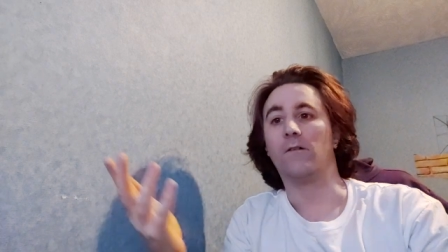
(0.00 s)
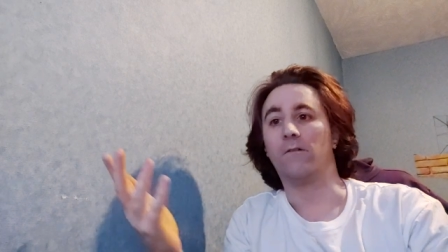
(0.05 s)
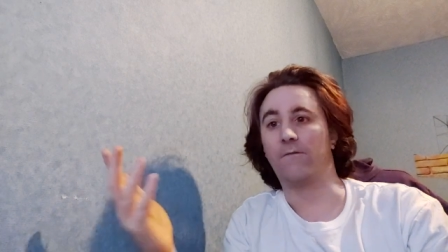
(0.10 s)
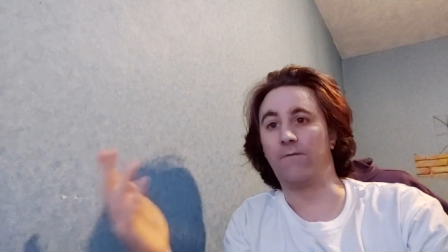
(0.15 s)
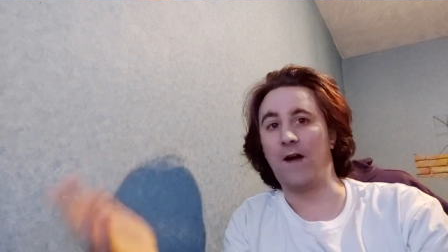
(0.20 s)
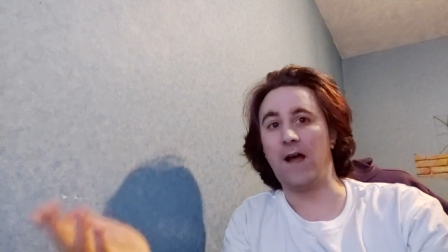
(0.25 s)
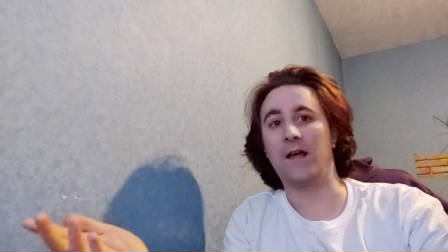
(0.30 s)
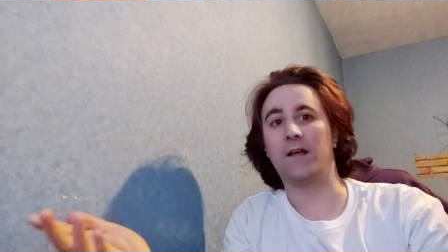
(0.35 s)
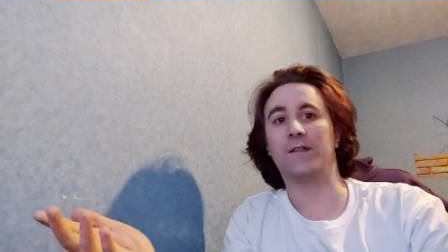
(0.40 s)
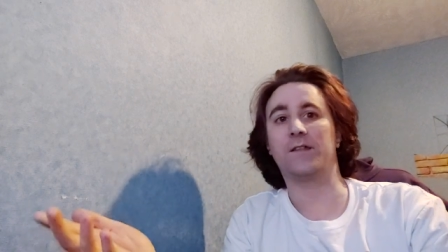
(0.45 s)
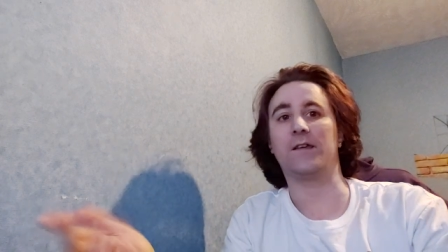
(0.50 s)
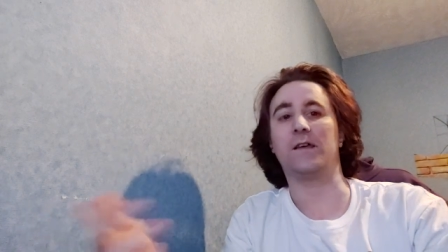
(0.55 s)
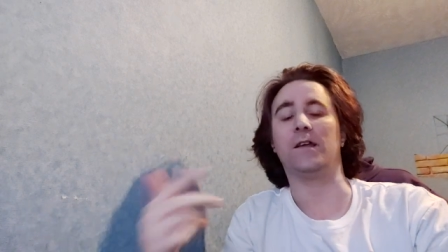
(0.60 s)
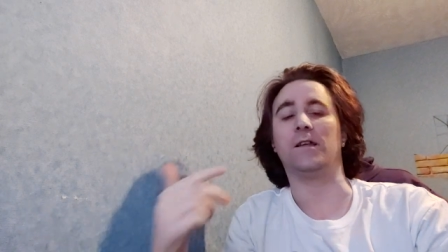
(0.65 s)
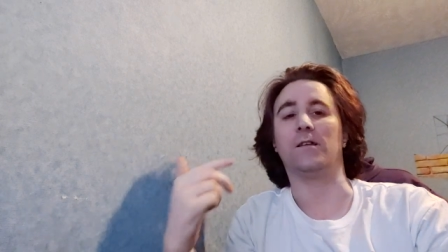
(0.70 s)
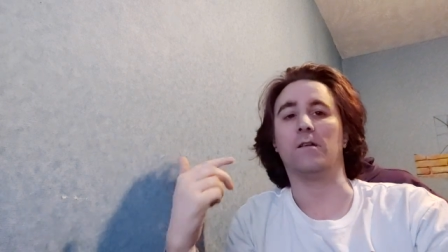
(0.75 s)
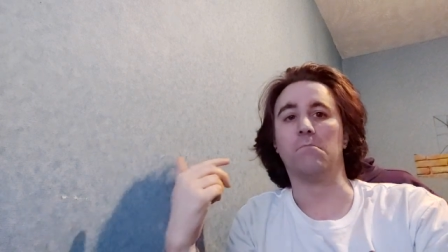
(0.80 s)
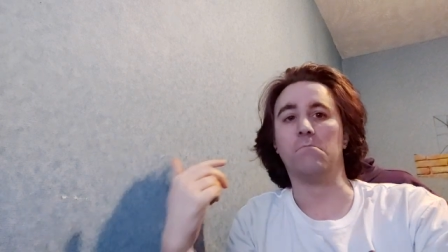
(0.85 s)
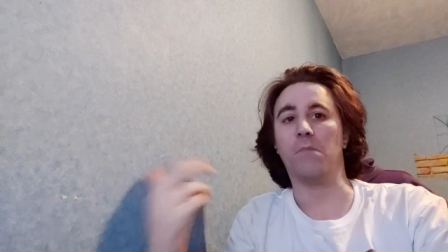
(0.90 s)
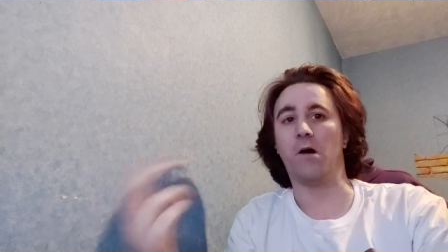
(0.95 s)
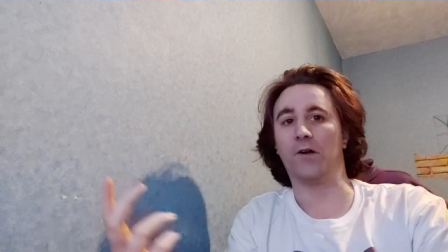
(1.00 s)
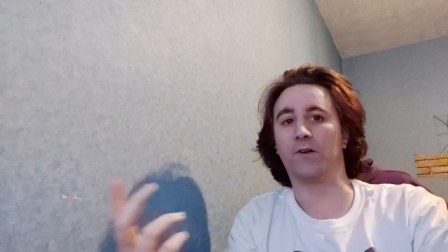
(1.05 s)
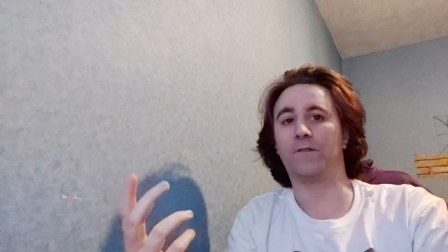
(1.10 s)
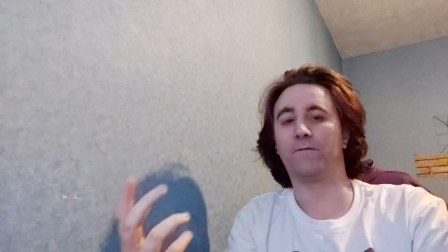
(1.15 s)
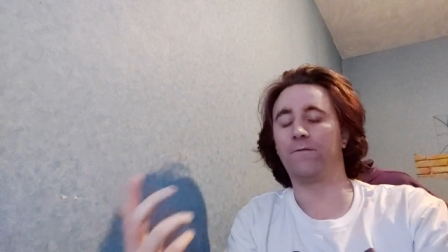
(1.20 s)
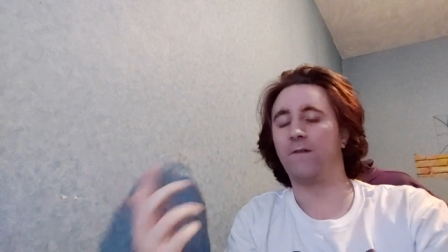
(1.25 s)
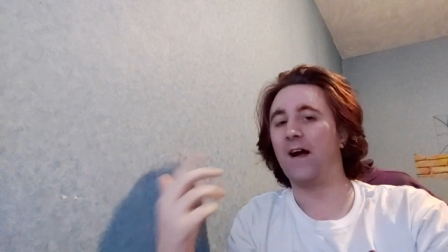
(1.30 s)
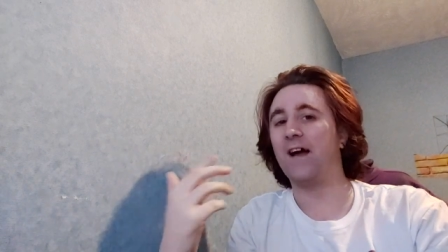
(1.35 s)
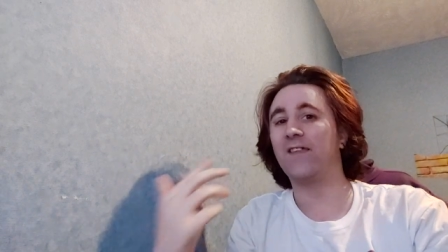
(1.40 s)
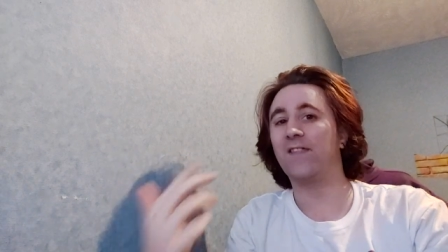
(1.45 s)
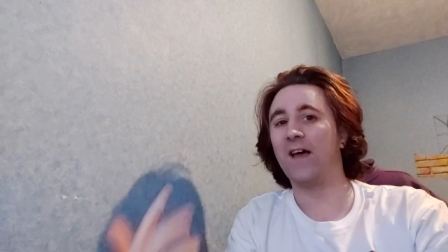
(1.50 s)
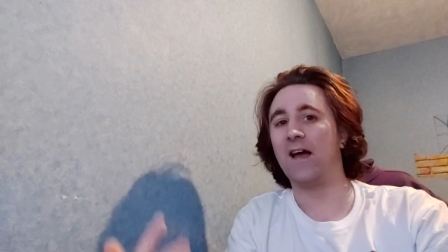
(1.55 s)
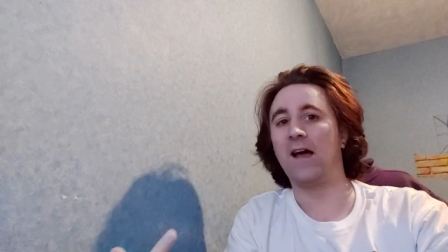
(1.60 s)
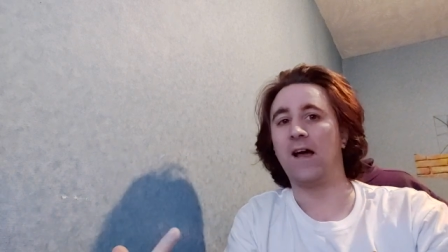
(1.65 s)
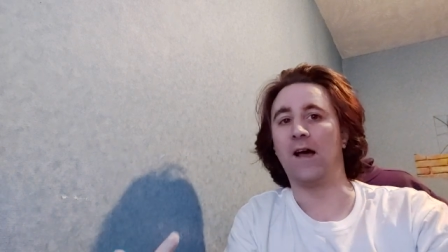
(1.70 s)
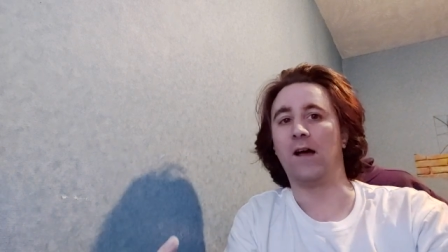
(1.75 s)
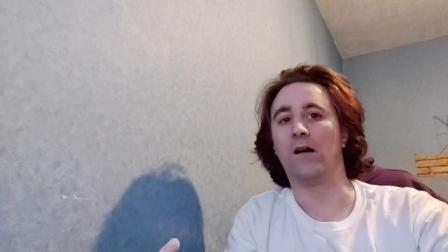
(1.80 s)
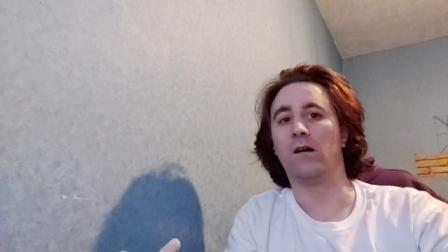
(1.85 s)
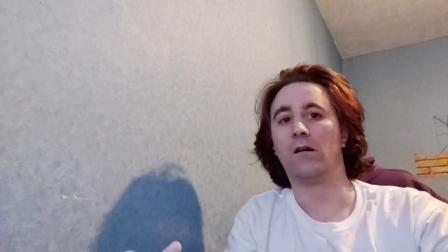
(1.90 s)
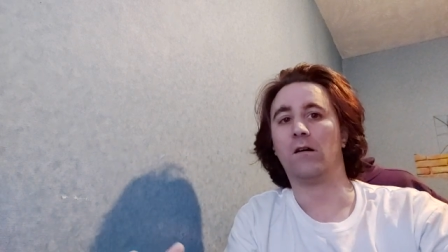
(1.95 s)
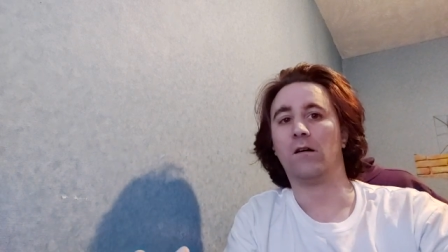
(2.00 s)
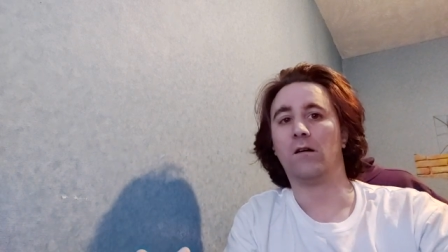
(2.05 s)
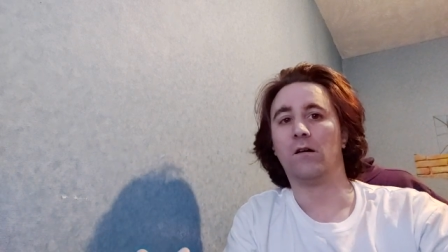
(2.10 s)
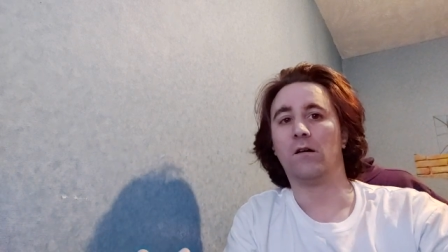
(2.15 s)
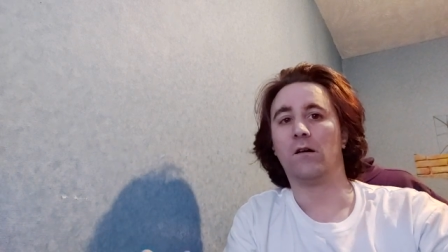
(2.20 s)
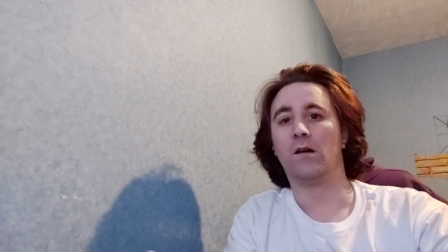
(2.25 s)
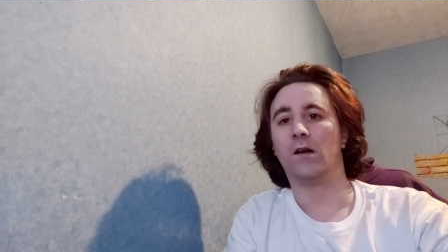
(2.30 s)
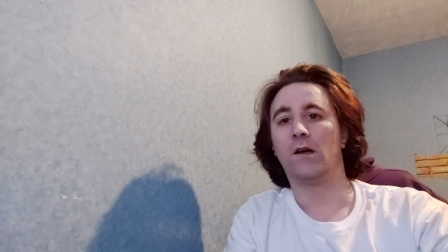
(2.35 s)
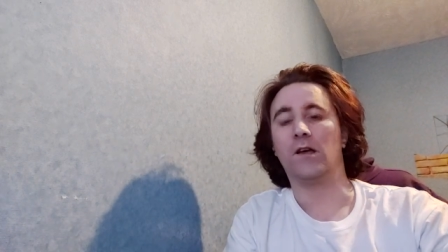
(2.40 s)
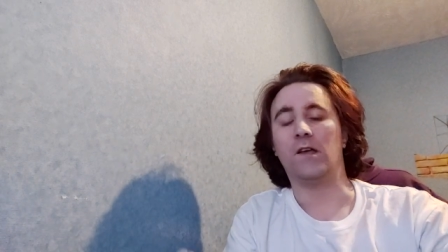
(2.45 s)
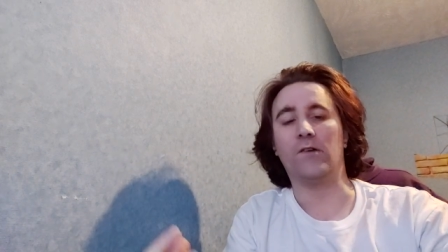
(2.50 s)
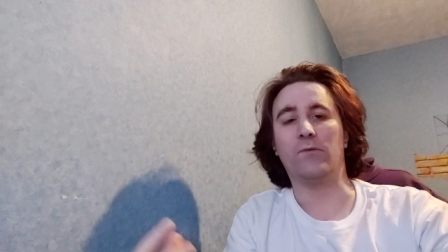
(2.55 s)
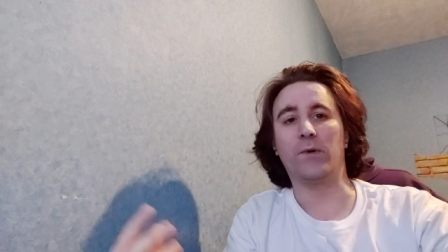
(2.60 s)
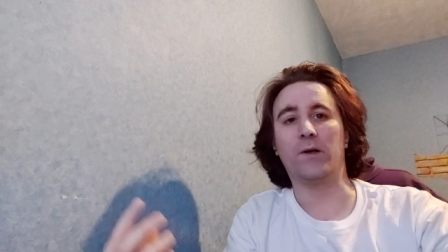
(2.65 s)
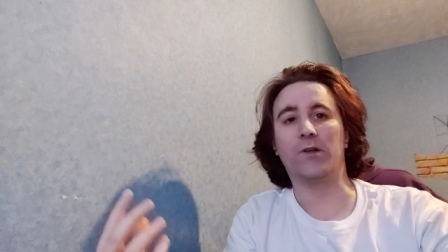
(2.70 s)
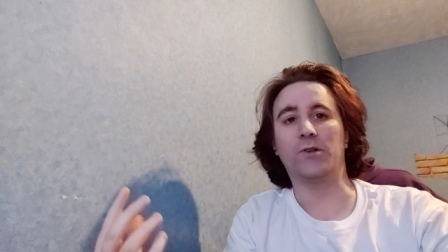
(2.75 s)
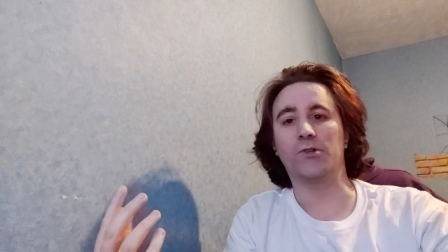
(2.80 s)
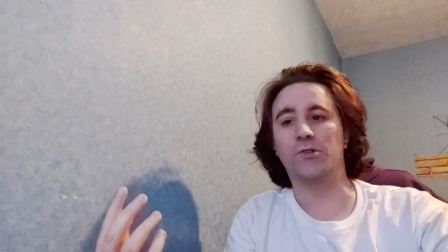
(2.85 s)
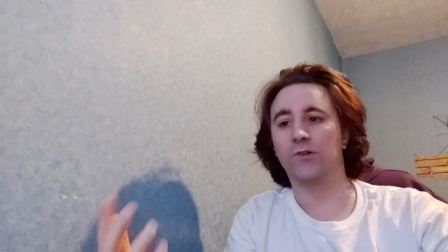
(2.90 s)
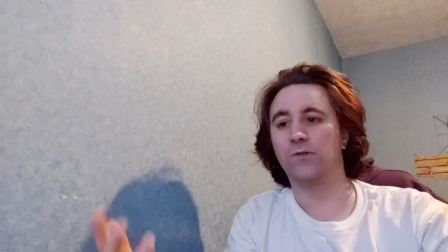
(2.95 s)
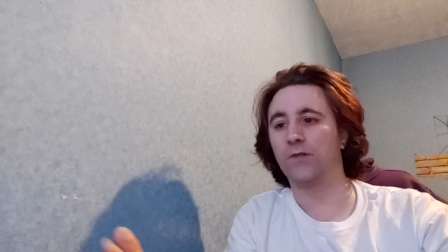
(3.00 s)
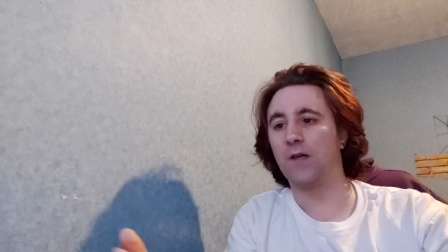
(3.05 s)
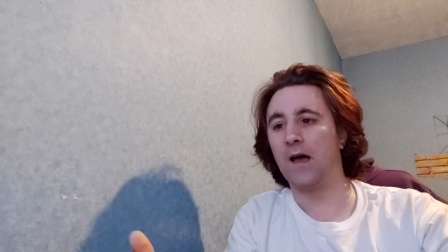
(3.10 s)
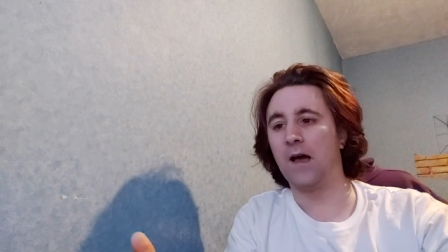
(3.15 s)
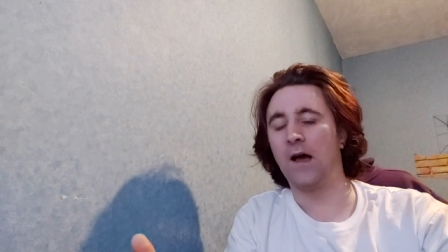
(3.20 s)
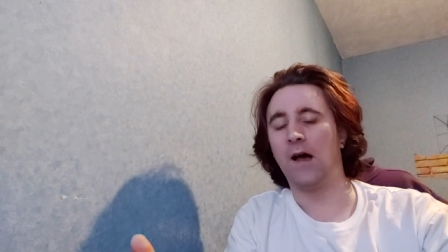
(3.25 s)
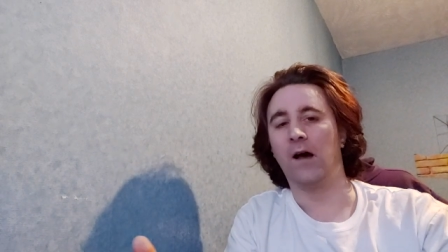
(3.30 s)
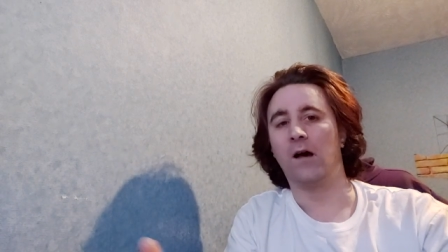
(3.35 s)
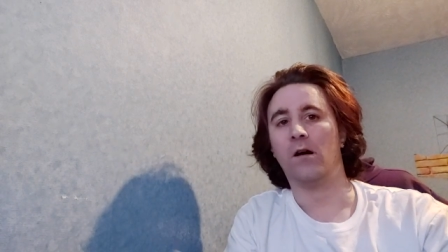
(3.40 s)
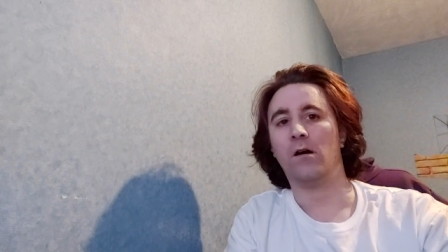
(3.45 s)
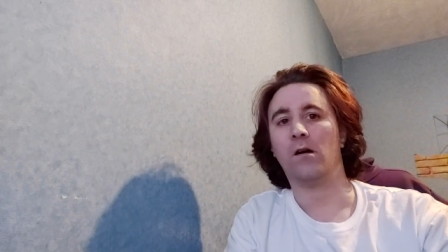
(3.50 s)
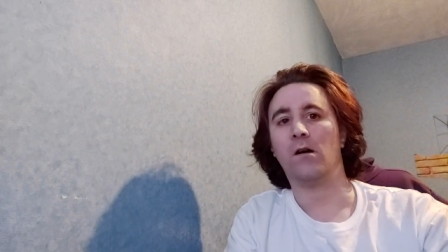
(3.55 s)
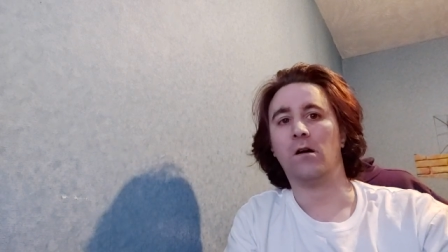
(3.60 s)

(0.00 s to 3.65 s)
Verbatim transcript: vaccine and modify that, if we could do that.